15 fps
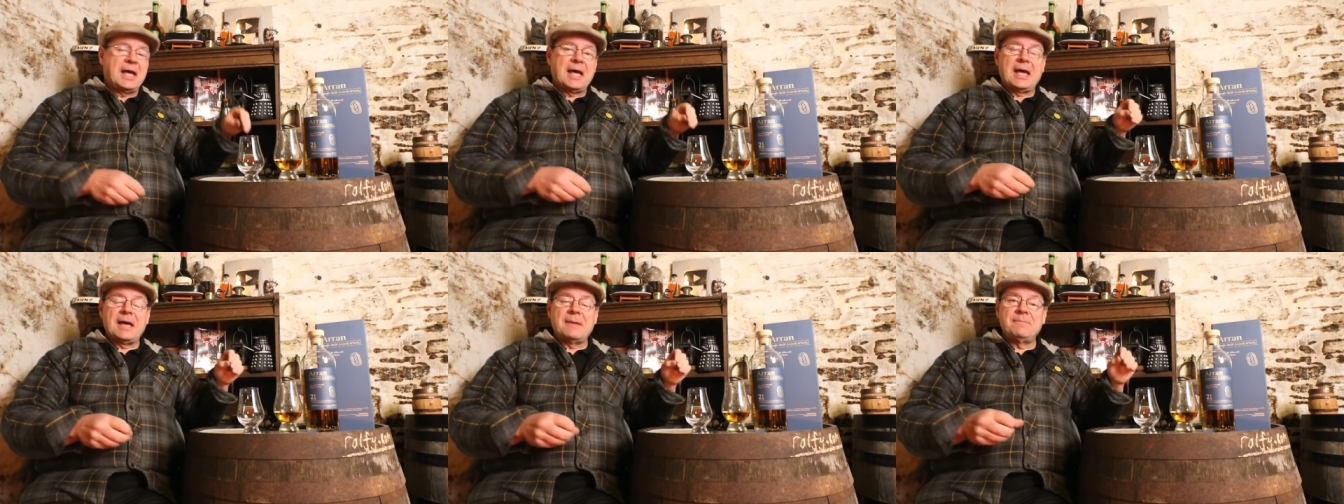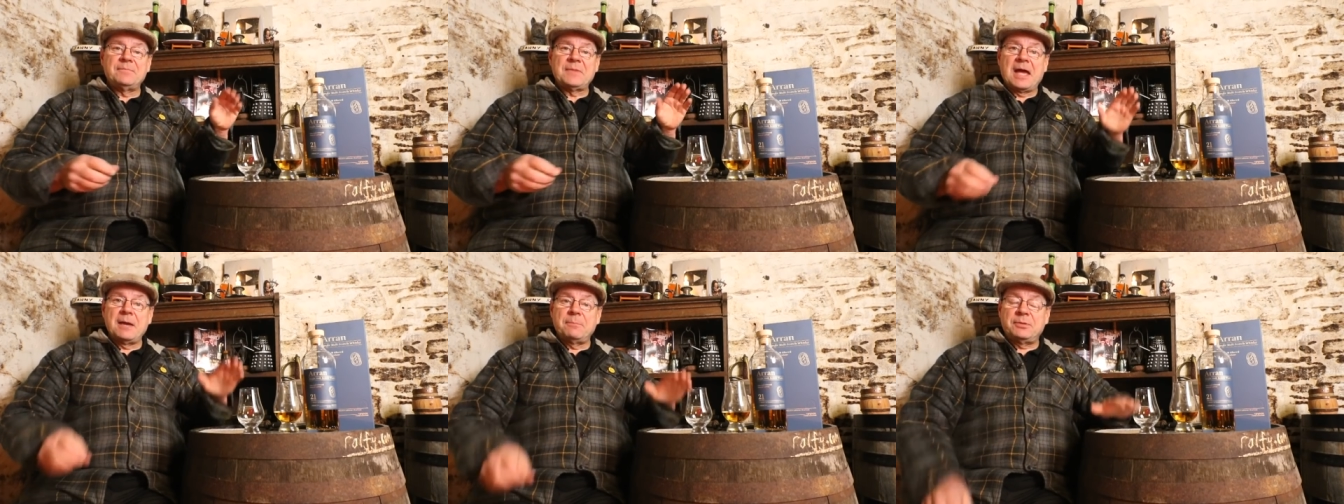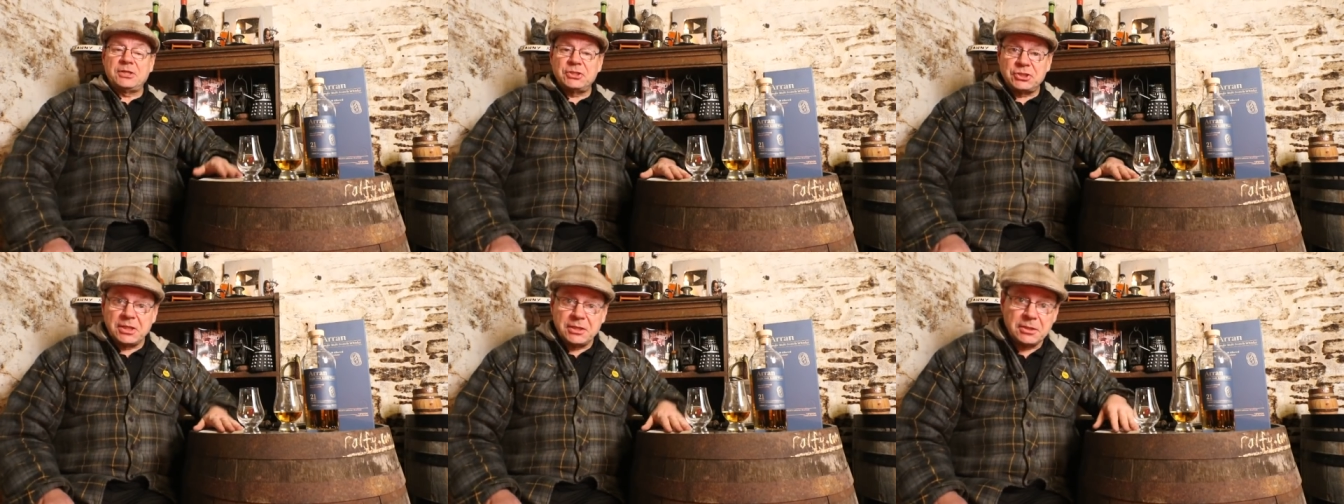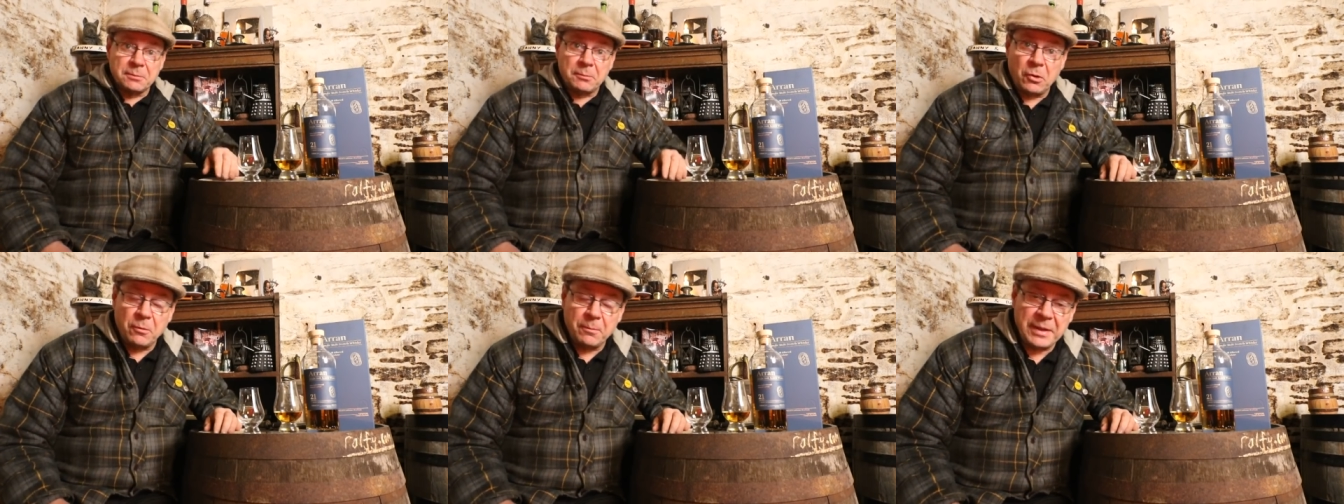Um, I appreciate
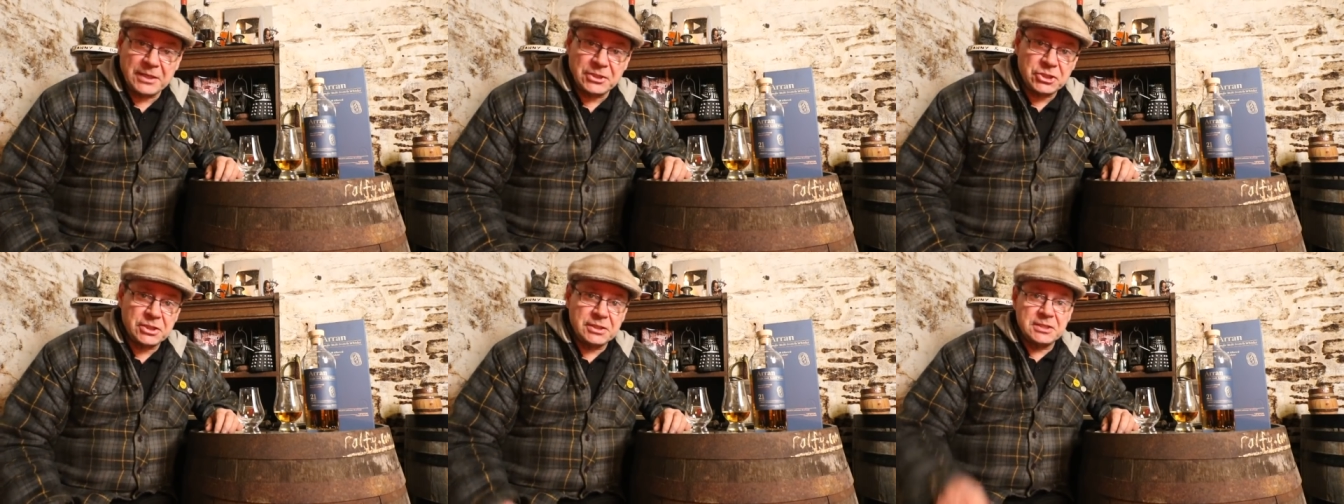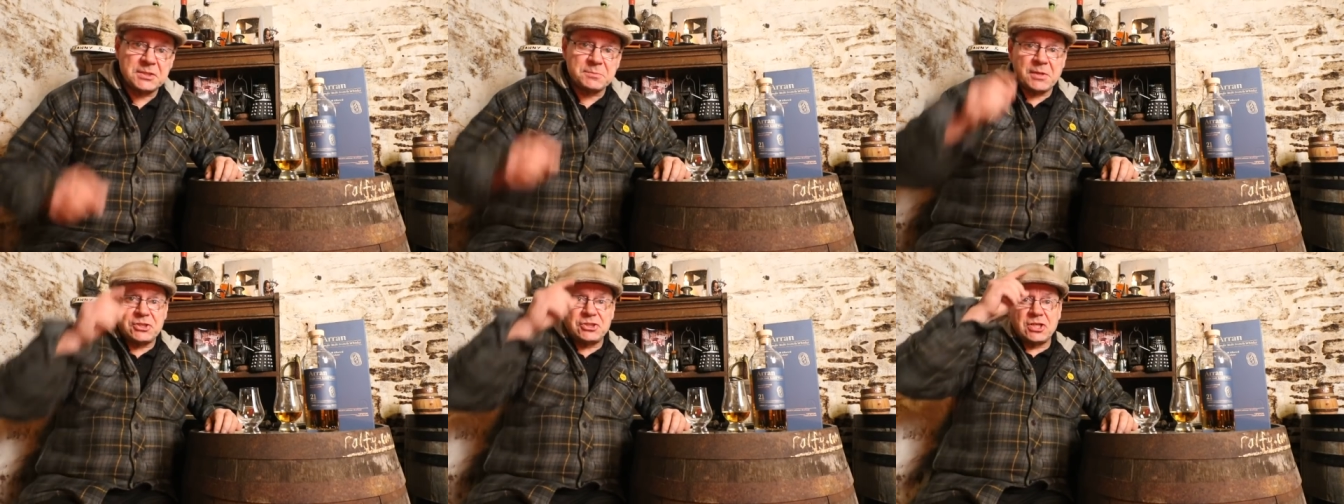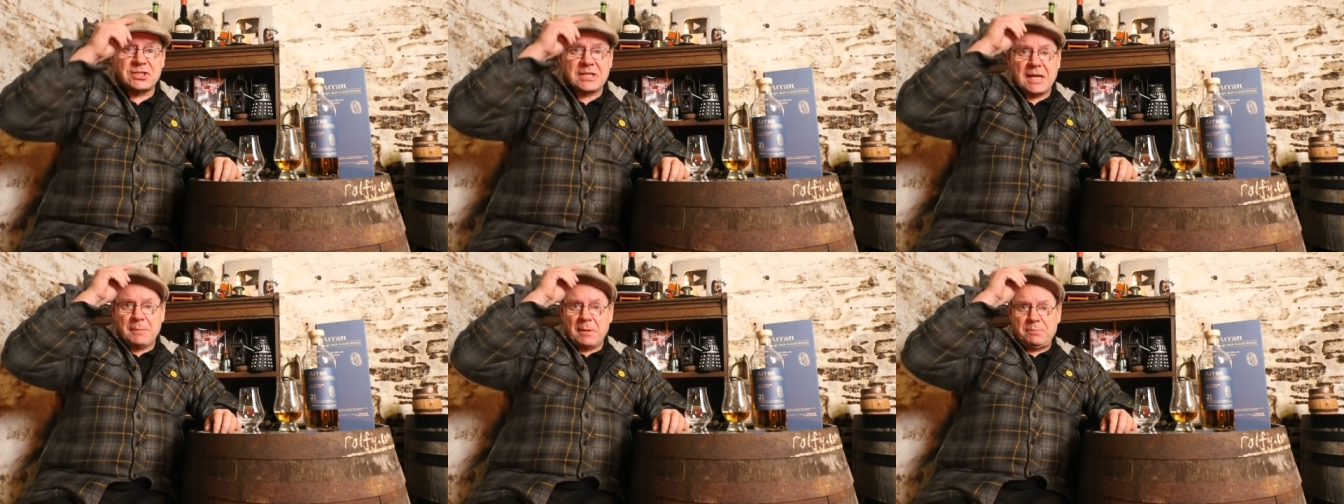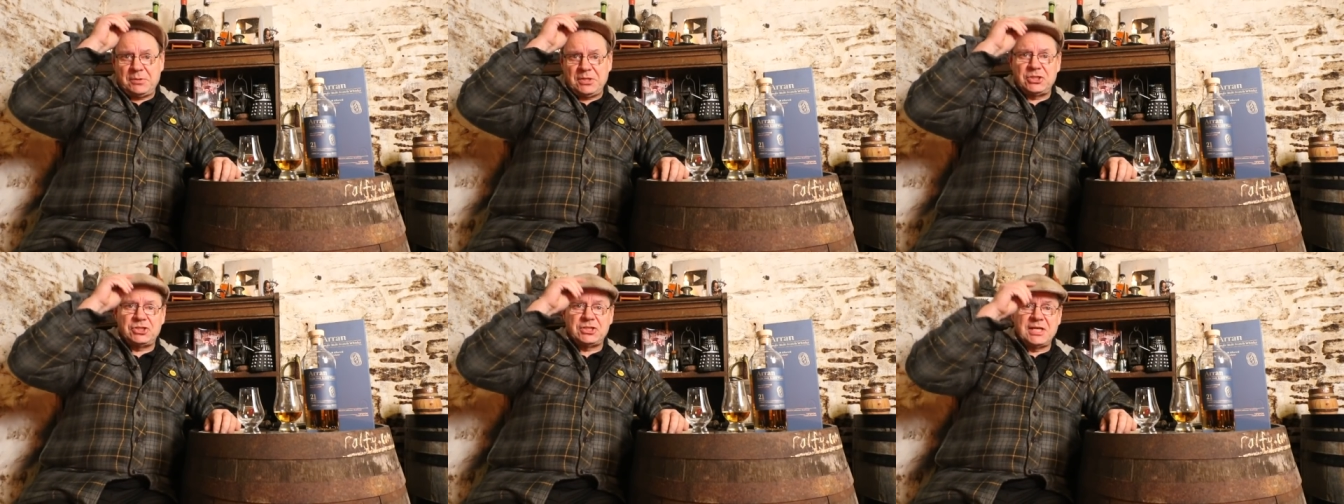your malt mention as much as I'm
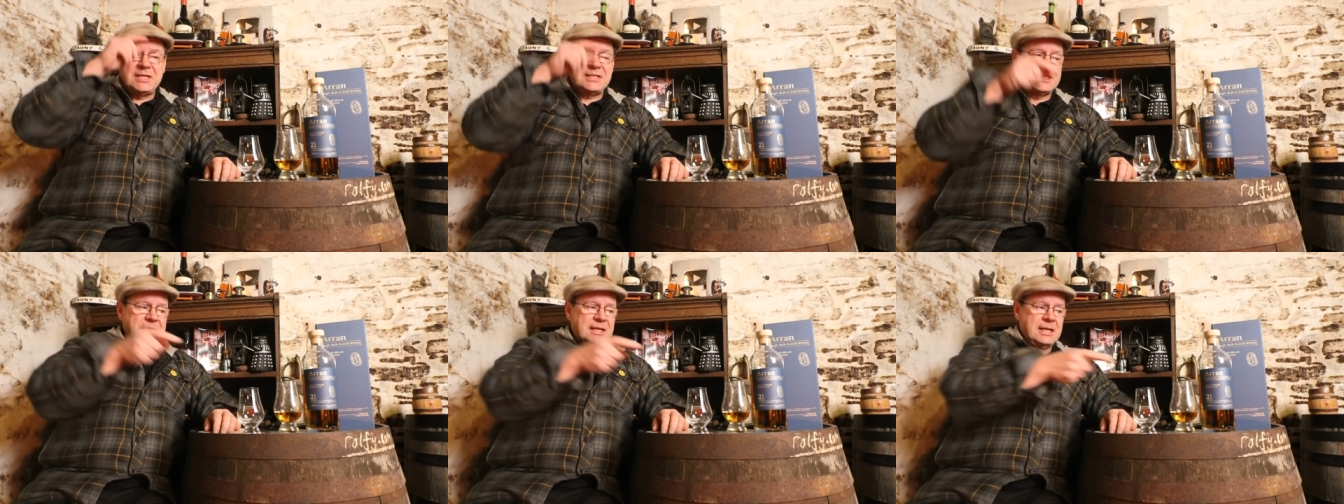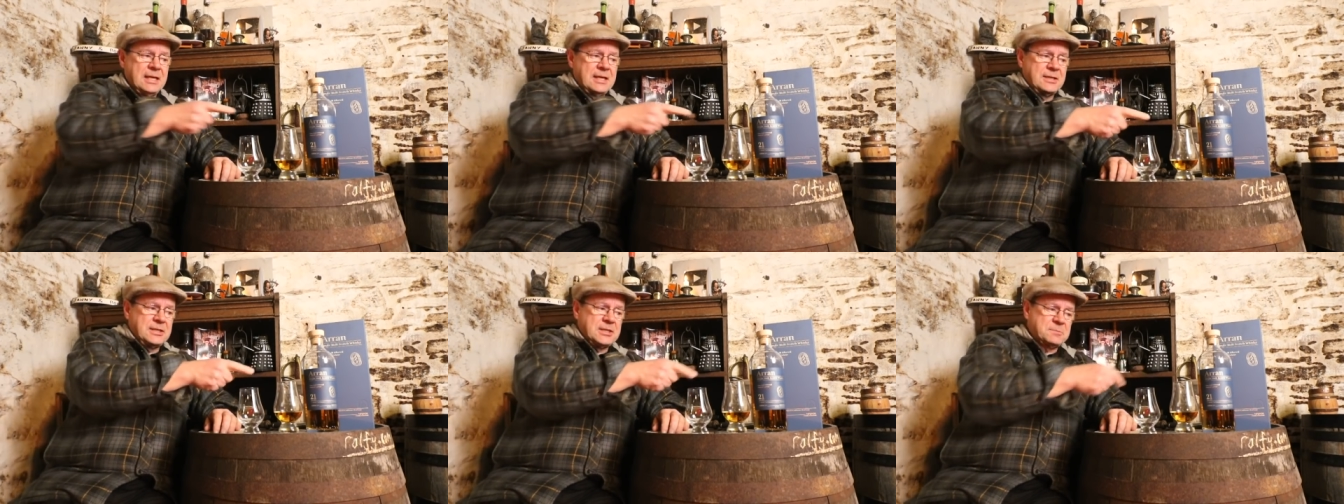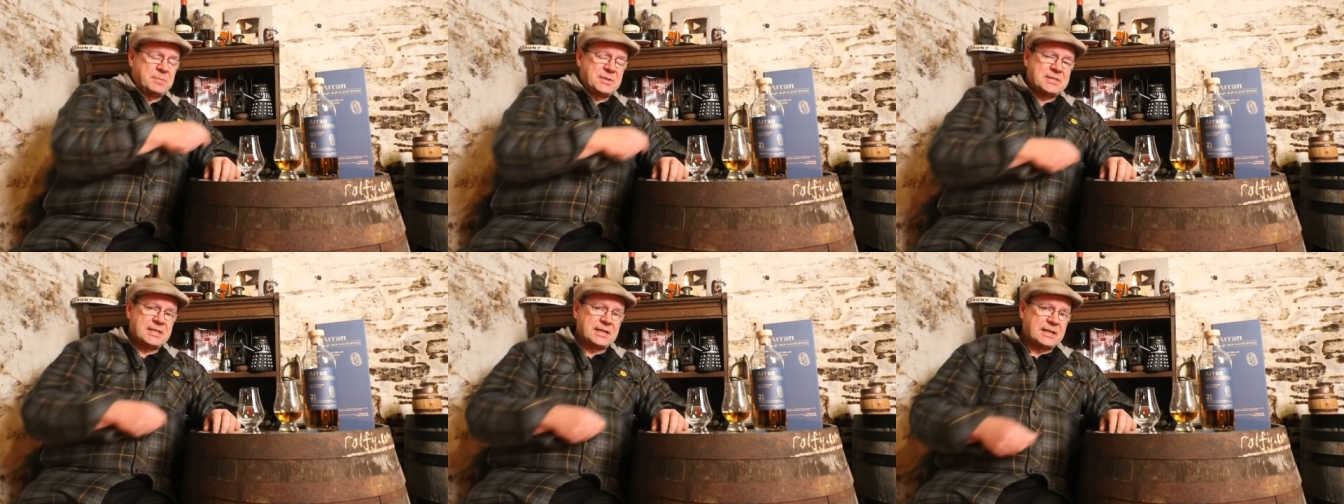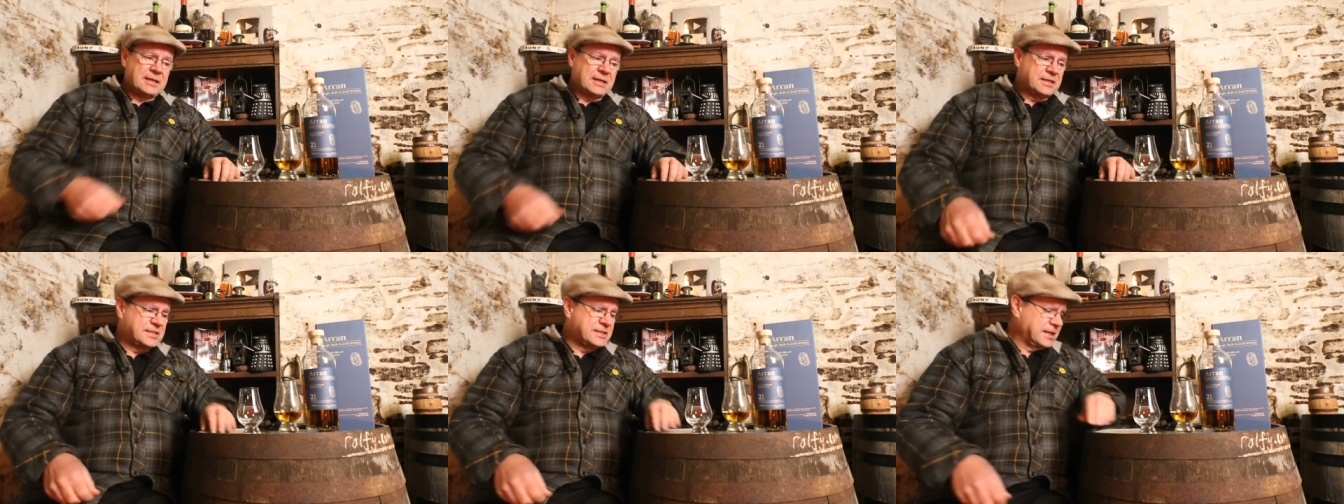appreciating this
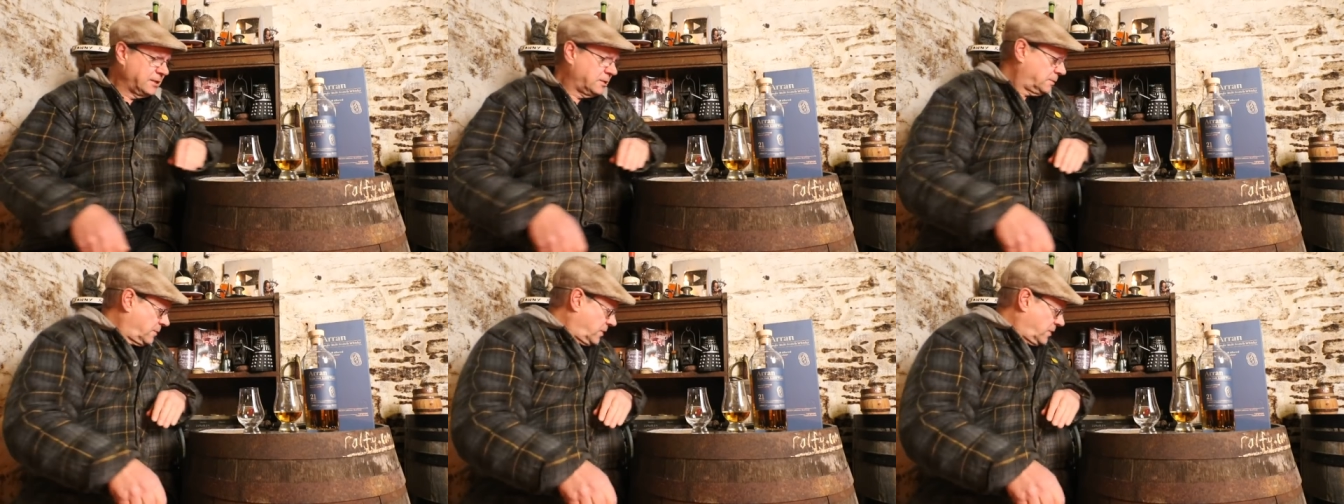particular single